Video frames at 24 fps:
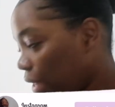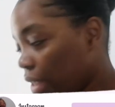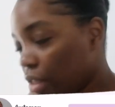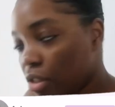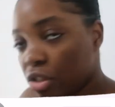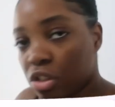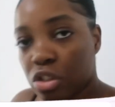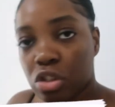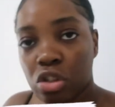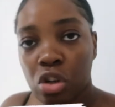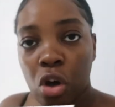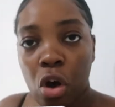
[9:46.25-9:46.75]

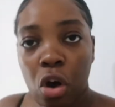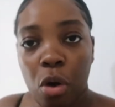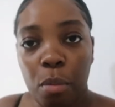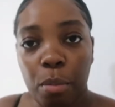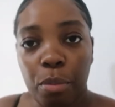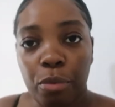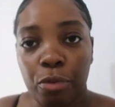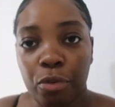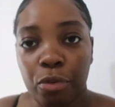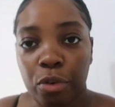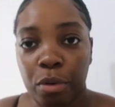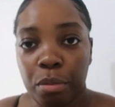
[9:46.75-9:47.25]
this top
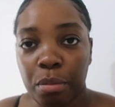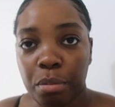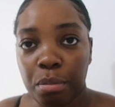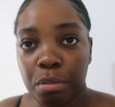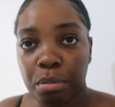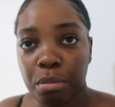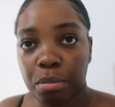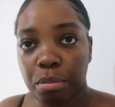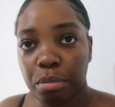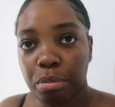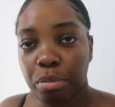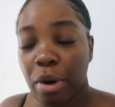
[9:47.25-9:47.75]

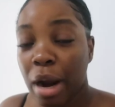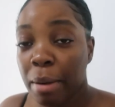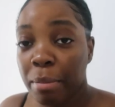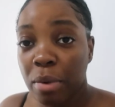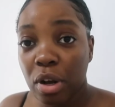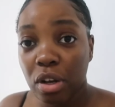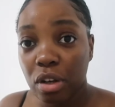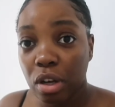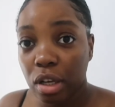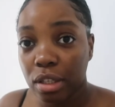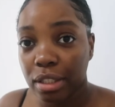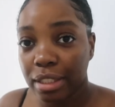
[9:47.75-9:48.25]
from
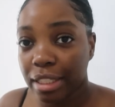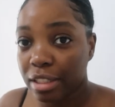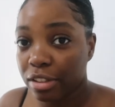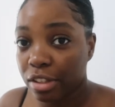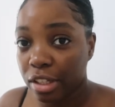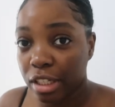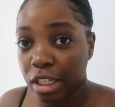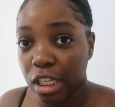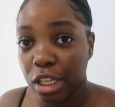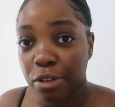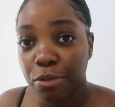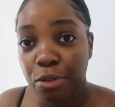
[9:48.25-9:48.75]
Primark.
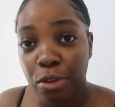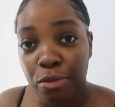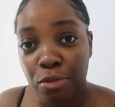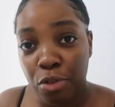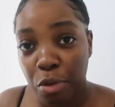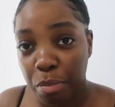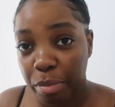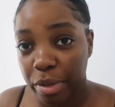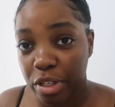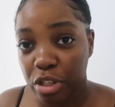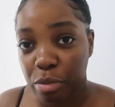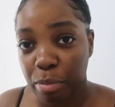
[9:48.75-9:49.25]
Listen, if you've
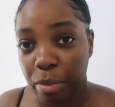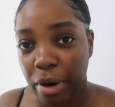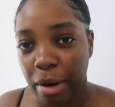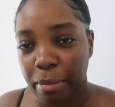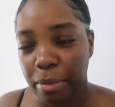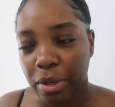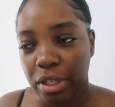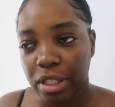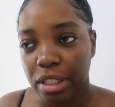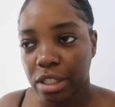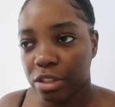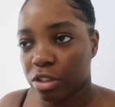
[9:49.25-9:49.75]
not been to
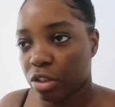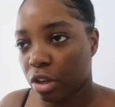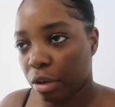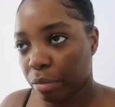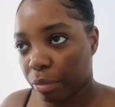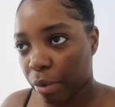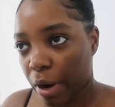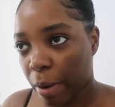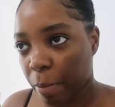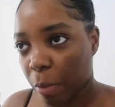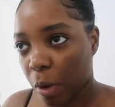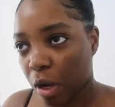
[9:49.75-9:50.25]
Primark, you need to go to
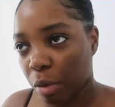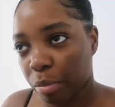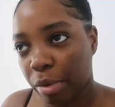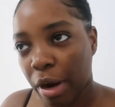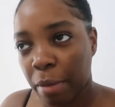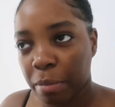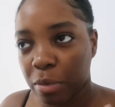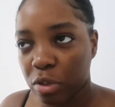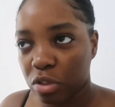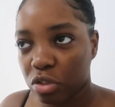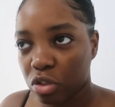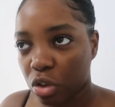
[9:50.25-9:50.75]
Primark.
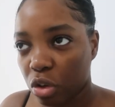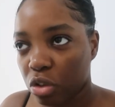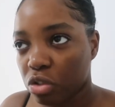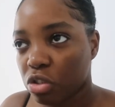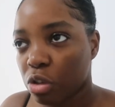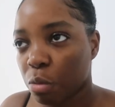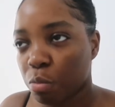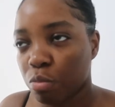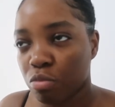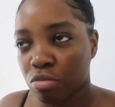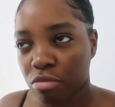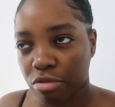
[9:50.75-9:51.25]
Primark's got
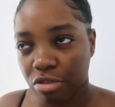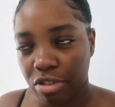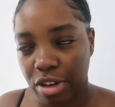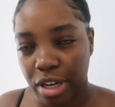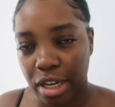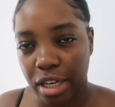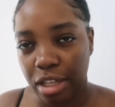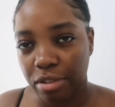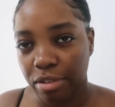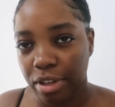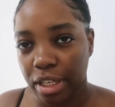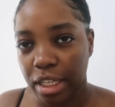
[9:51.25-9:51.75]
some
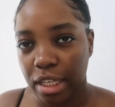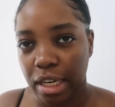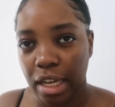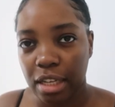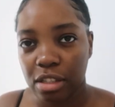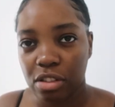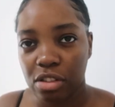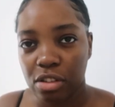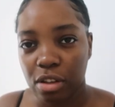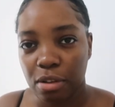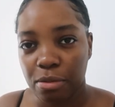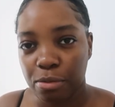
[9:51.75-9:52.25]
really, really nice
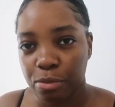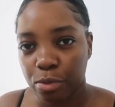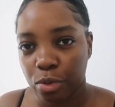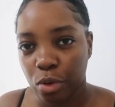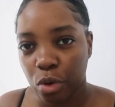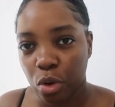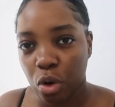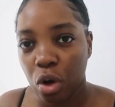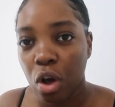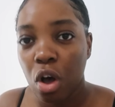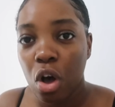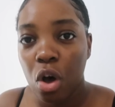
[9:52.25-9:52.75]
stuff
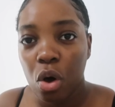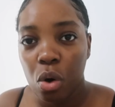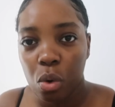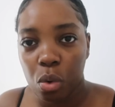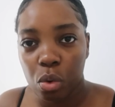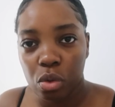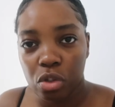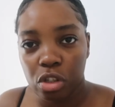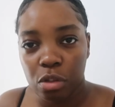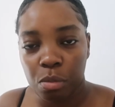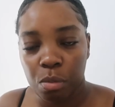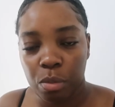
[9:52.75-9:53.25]
for
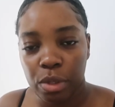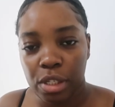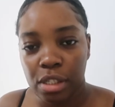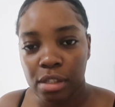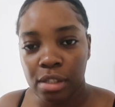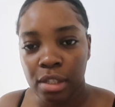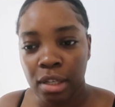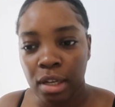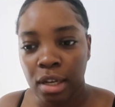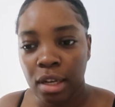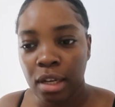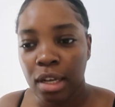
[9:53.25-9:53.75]
autumn,
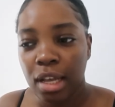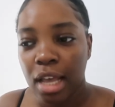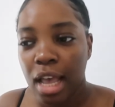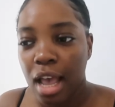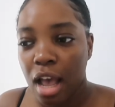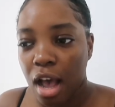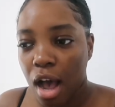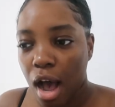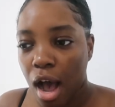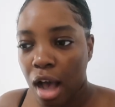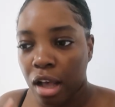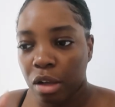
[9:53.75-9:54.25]
winter.
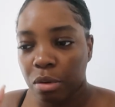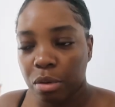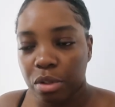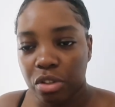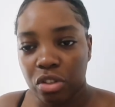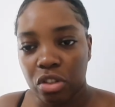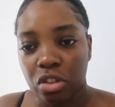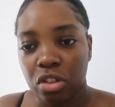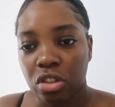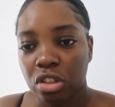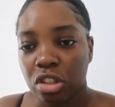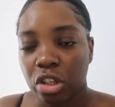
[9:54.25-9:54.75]
I was
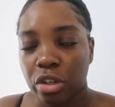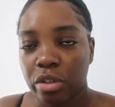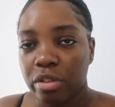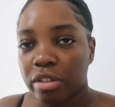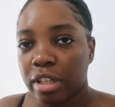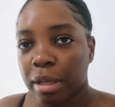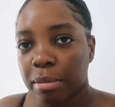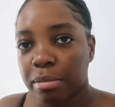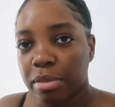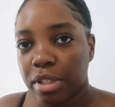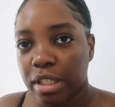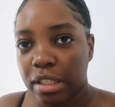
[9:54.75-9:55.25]
so
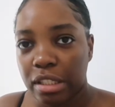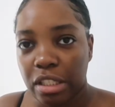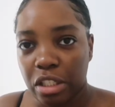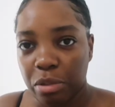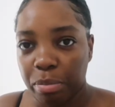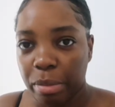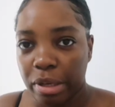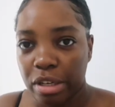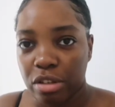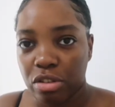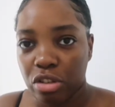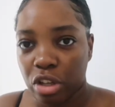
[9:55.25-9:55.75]
tempted to
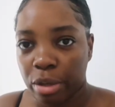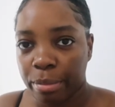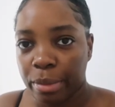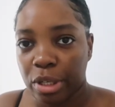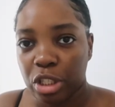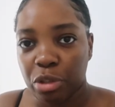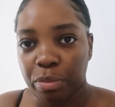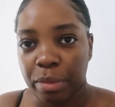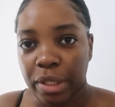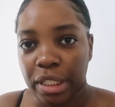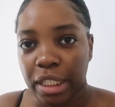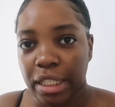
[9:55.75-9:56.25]
spend so
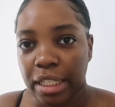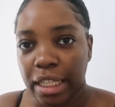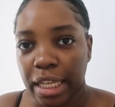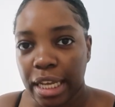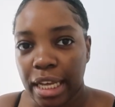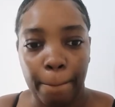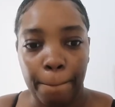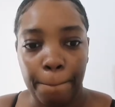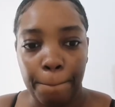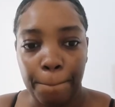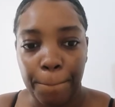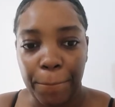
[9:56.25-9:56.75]
much money there,
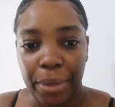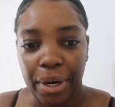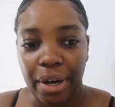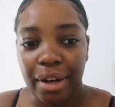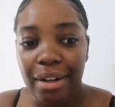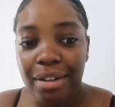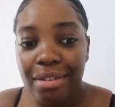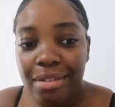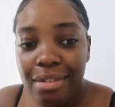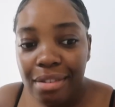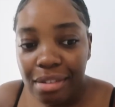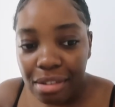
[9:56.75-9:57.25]
but